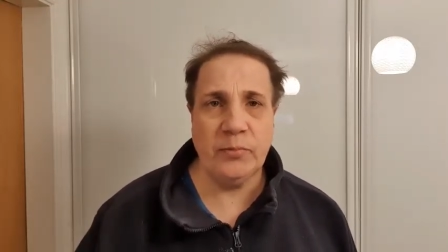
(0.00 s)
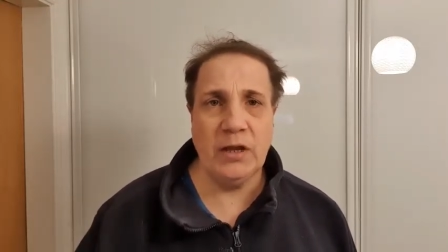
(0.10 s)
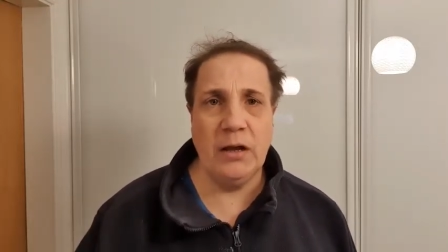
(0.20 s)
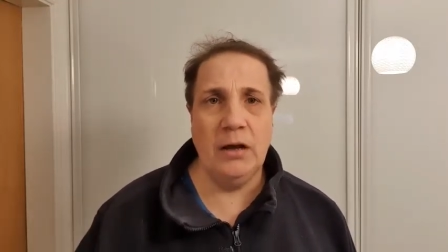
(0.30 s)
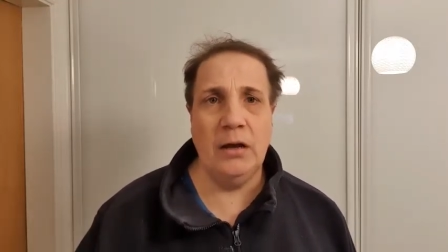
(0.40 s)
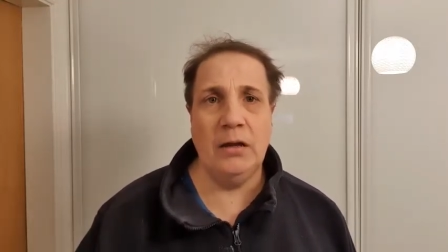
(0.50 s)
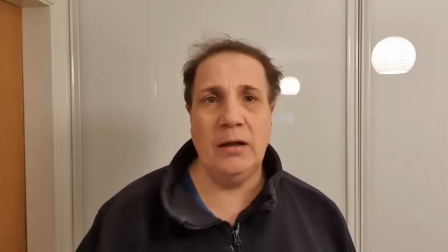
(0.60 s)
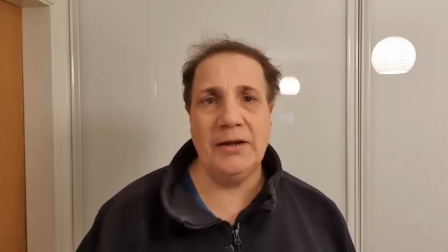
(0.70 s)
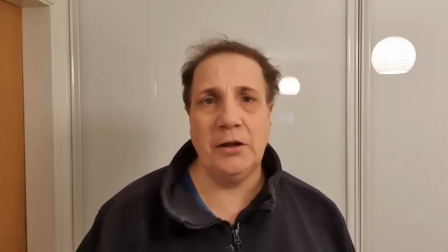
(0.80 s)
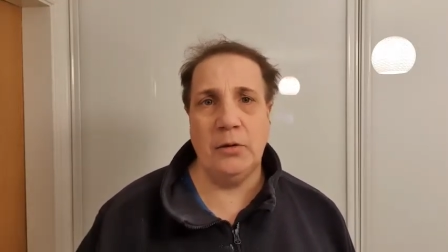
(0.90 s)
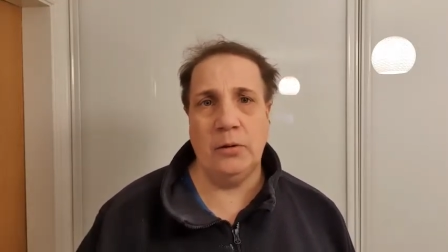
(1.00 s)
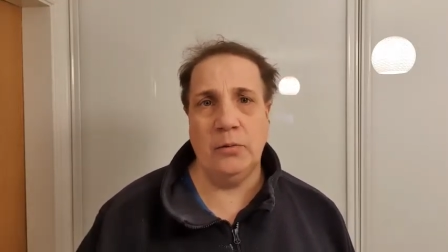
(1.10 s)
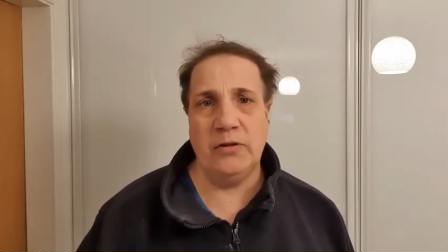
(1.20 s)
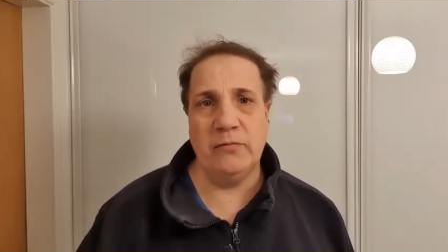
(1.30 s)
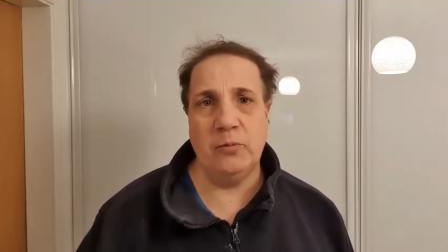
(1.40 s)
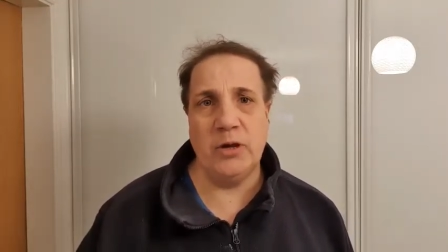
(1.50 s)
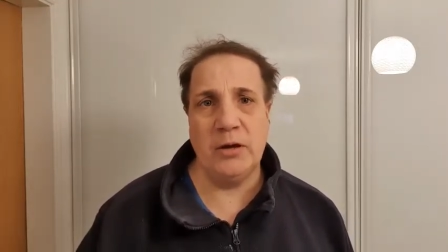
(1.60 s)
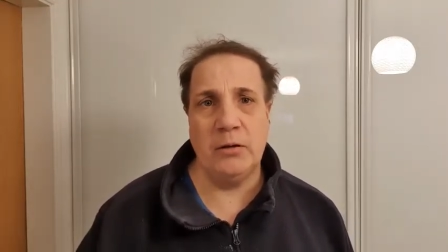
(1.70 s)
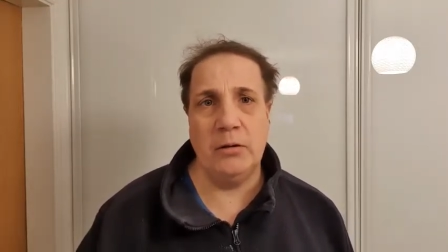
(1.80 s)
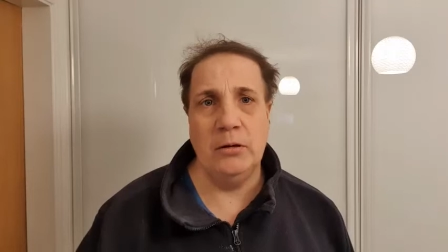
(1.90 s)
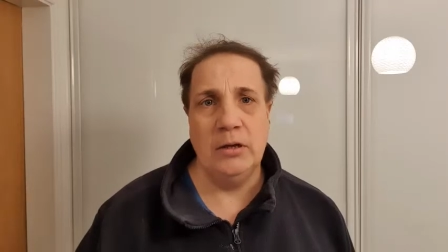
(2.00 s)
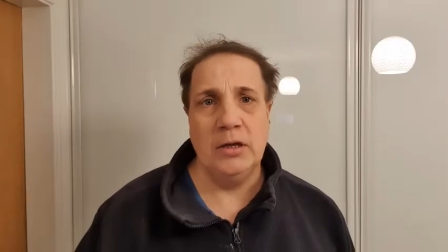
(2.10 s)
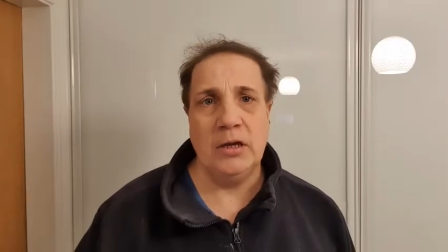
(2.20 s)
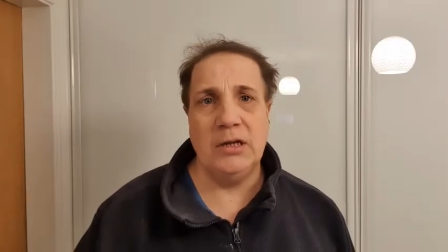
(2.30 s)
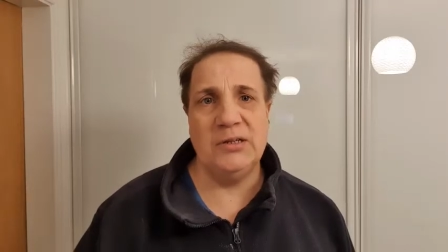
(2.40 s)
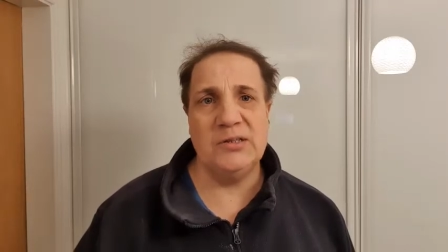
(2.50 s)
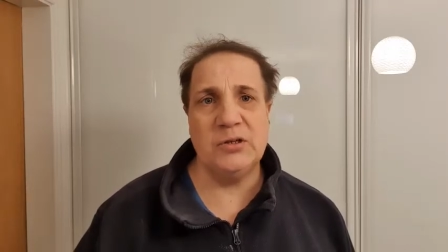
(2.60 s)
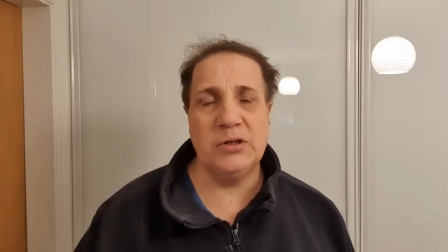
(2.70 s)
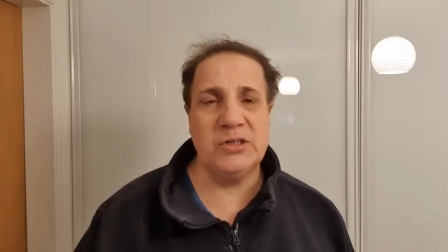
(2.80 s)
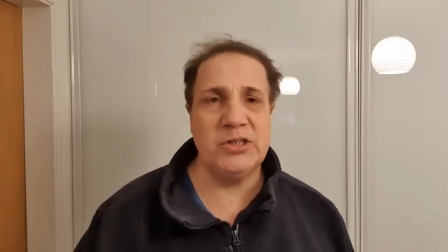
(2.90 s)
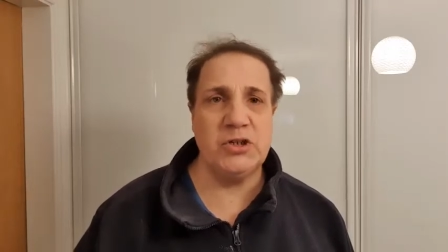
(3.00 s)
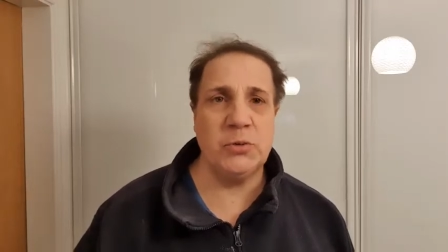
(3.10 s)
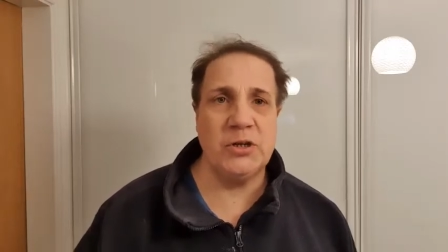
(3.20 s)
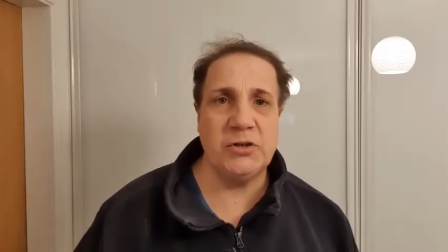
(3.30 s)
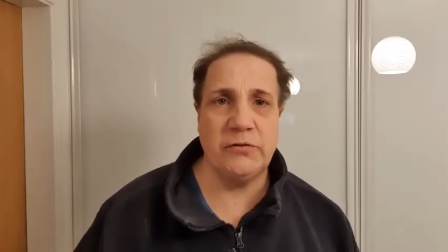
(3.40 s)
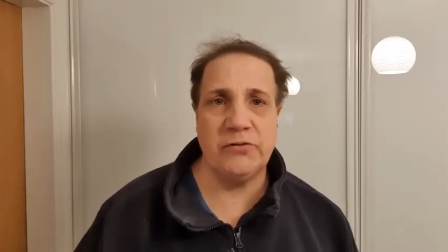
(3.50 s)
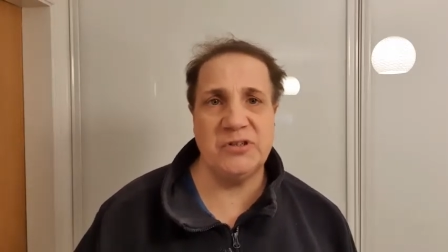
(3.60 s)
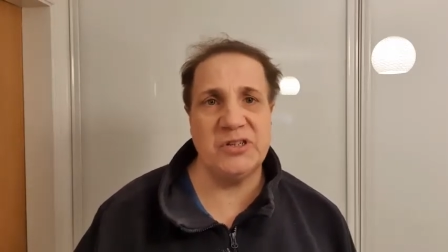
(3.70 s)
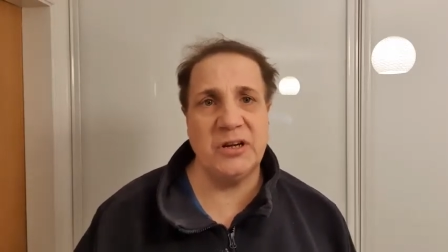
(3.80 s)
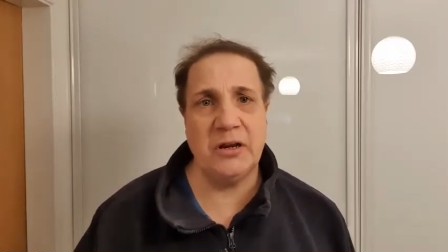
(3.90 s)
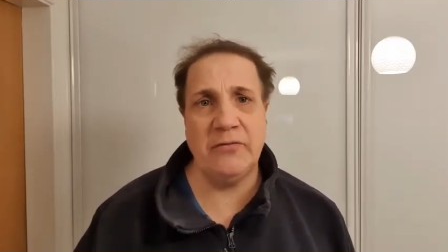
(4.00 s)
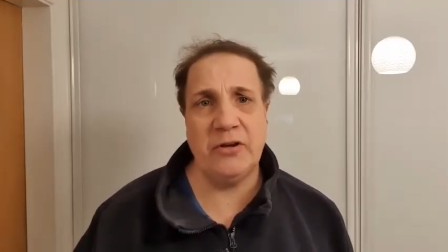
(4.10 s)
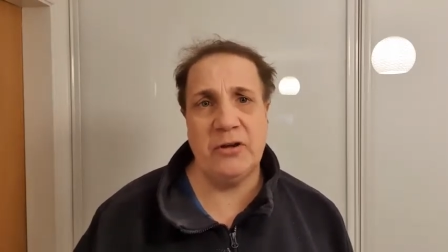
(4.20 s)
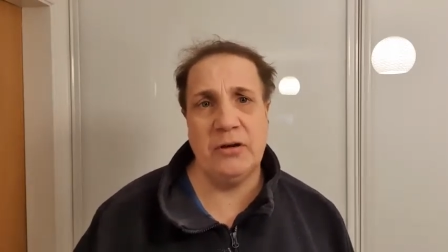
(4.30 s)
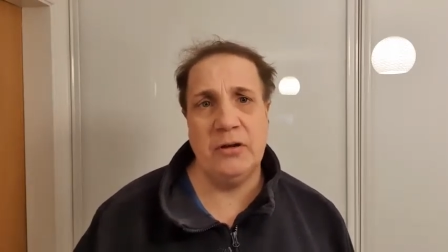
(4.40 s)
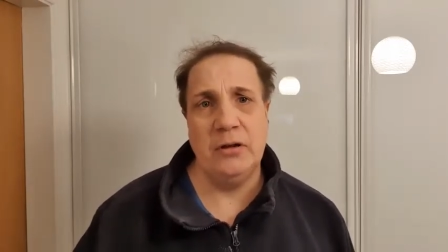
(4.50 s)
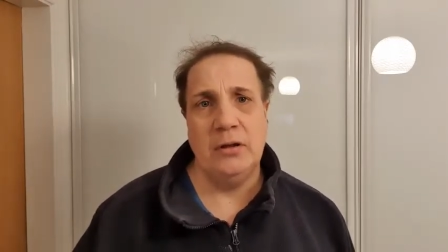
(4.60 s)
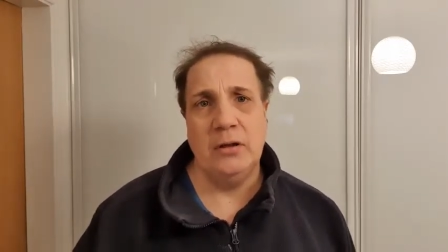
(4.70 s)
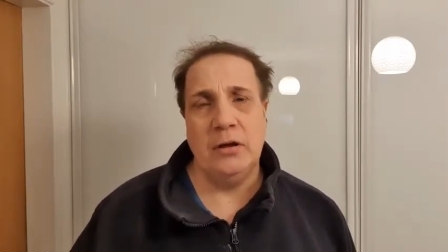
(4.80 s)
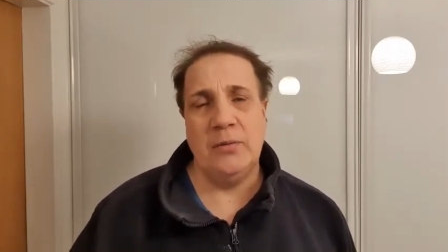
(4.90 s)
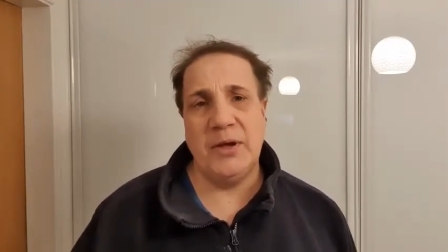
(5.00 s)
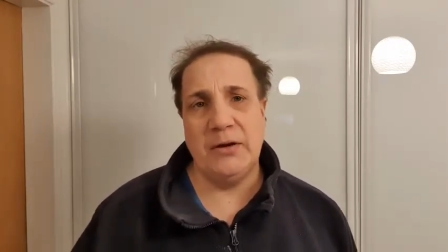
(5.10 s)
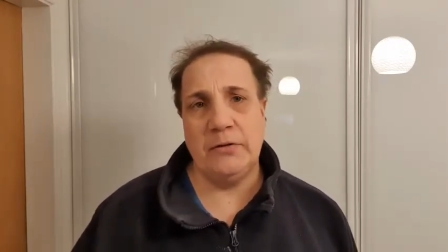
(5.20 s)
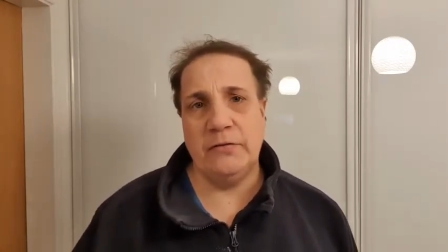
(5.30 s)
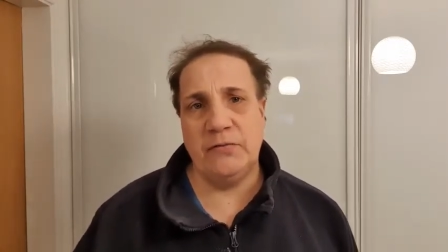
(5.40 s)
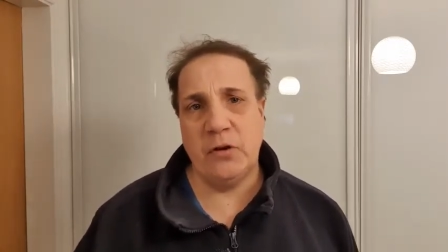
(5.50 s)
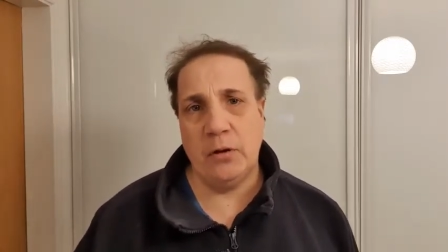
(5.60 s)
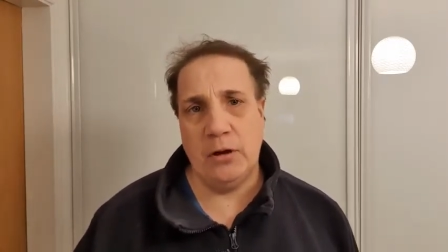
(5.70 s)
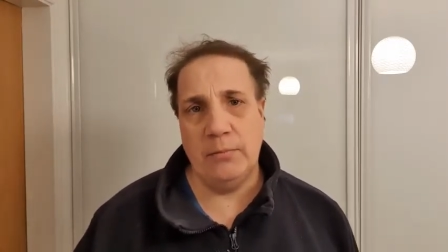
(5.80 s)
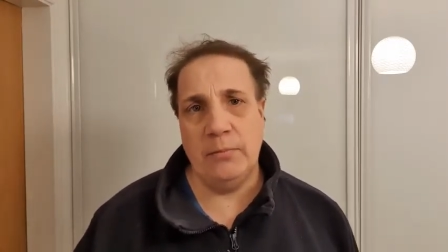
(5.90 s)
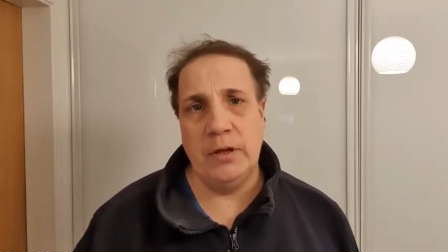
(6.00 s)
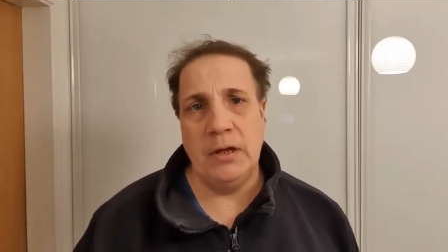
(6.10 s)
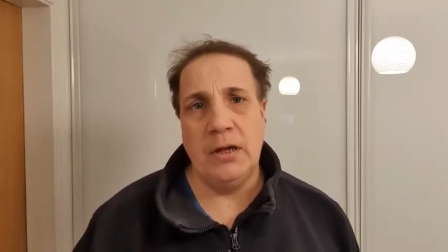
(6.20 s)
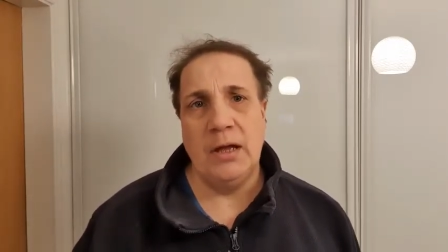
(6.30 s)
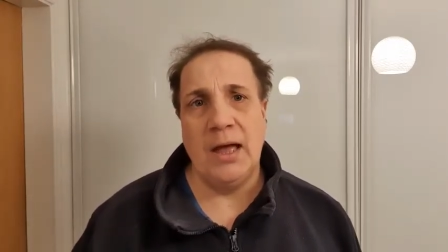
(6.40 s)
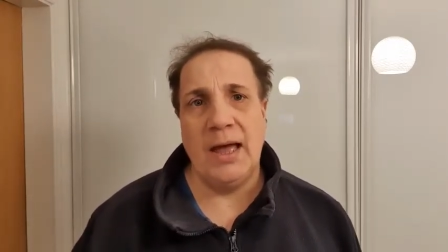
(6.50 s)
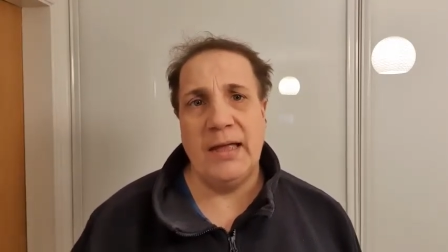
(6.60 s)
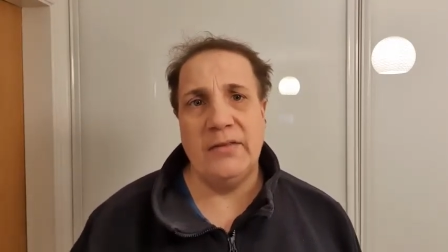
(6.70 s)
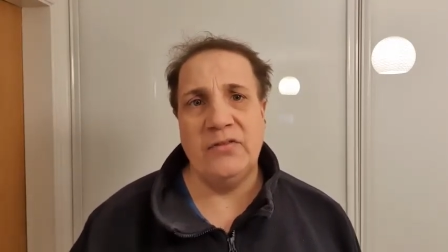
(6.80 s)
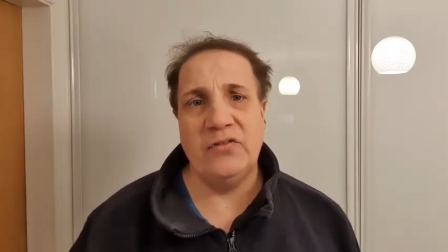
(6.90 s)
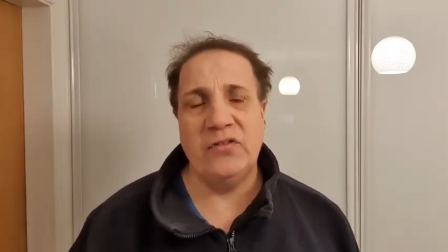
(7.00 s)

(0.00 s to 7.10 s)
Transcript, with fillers: uh, like Noah, we, we are in a certain situation for a significant amount of time and